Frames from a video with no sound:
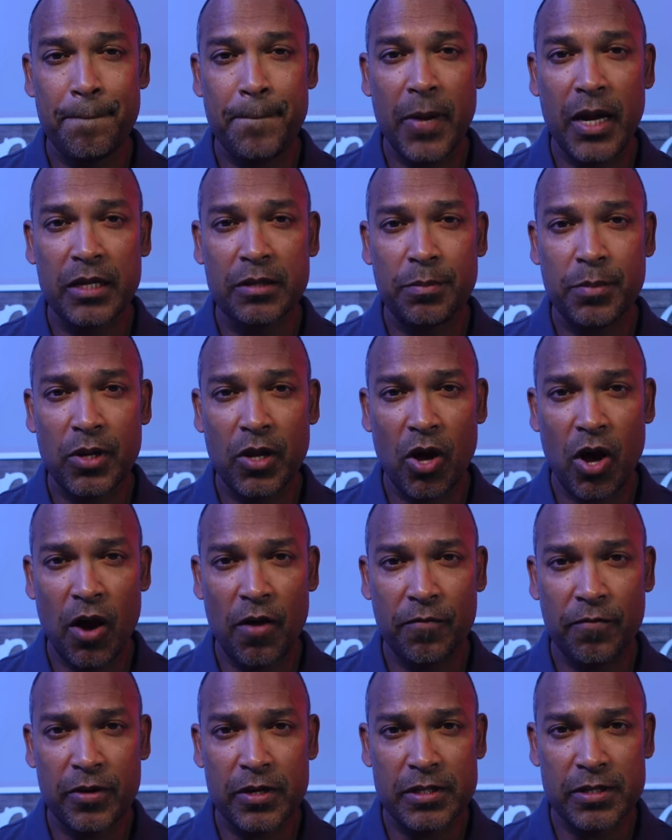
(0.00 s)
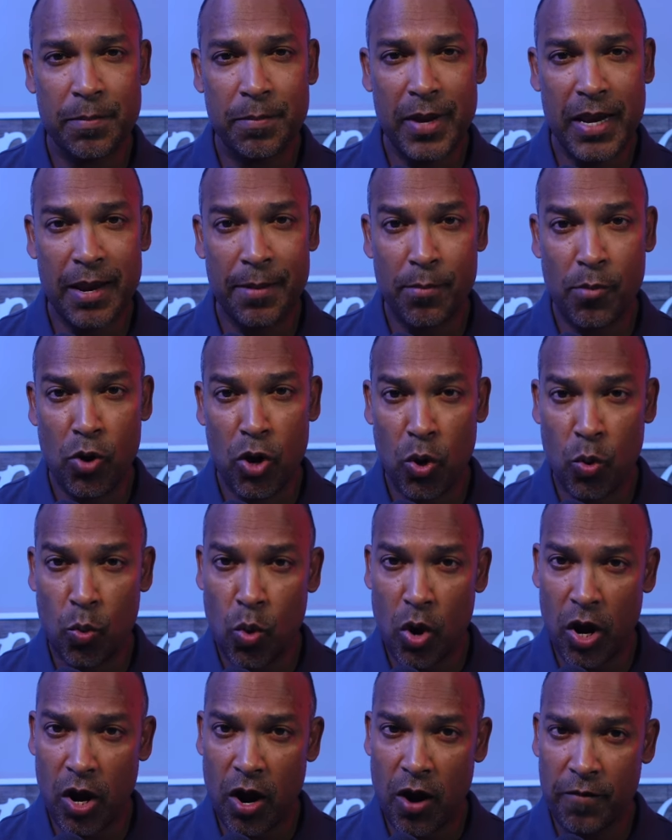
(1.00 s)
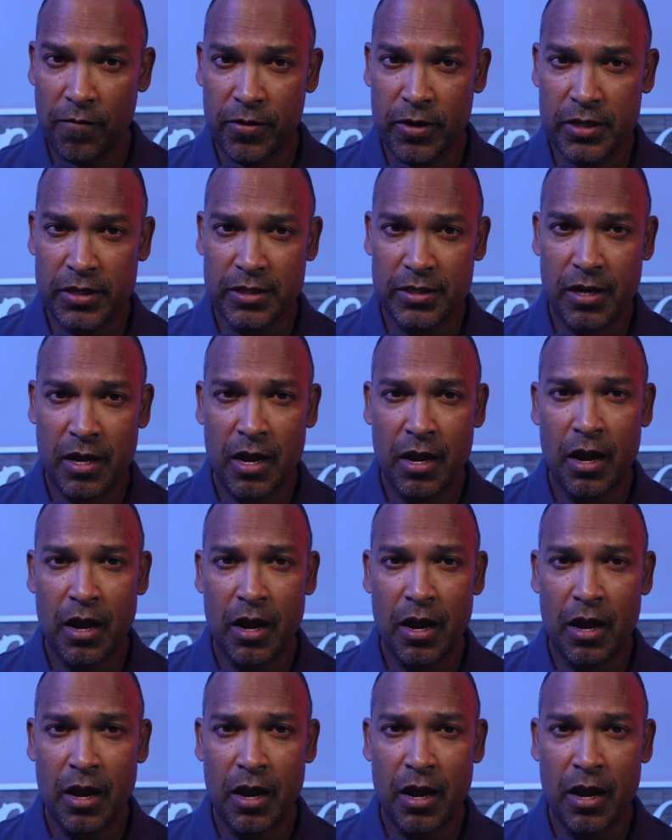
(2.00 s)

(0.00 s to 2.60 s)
multiple offers, meaning more than one offers,